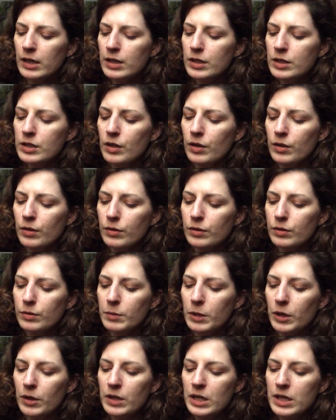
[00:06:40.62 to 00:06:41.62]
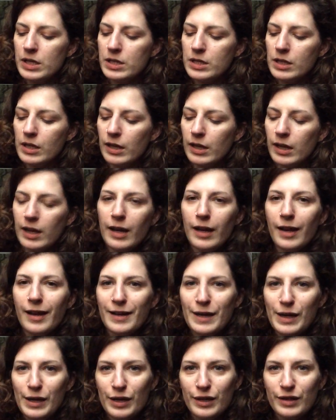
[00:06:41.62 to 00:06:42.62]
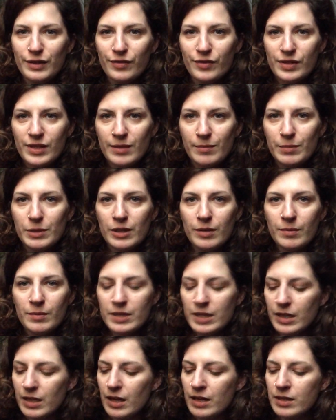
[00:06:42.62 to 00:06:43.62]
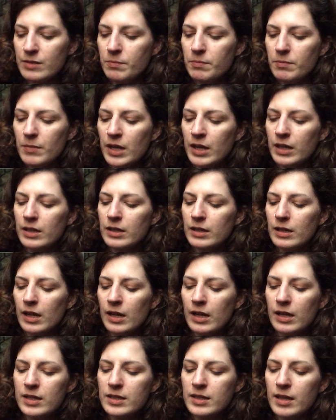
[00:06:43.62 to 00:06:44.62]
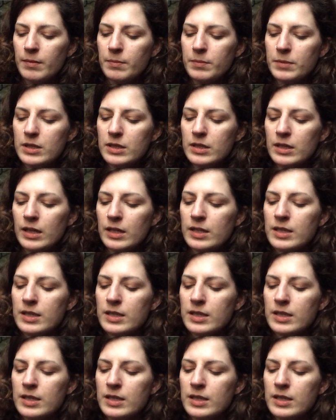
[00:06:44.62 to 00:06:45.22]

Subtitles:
So to be honest, like, I had a lot of symptoms, except